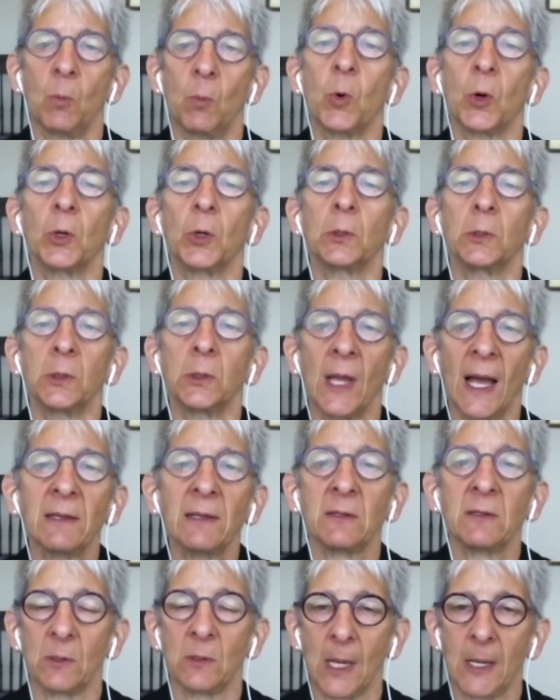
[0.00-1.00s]
were
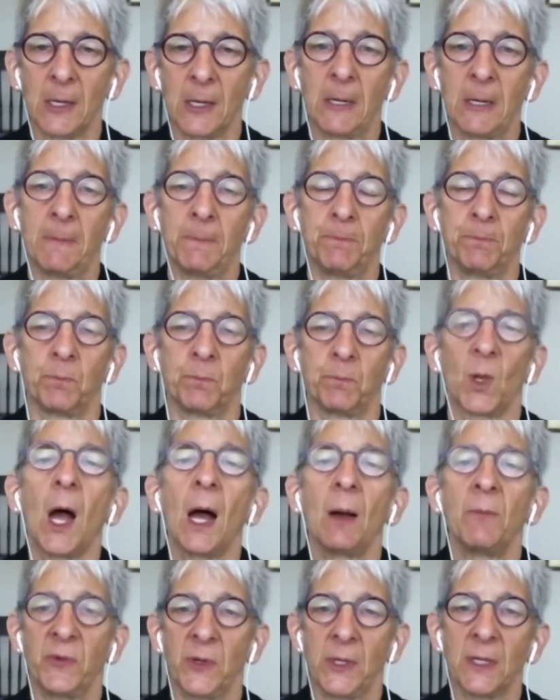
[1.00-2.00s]
less
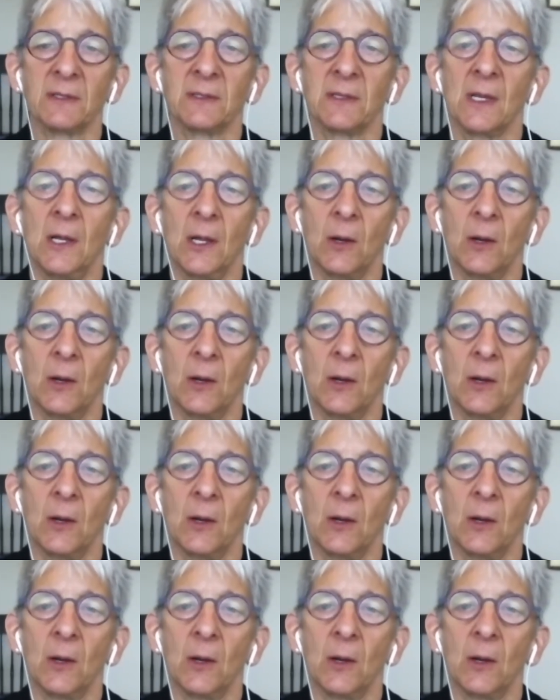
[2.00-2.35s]
obvious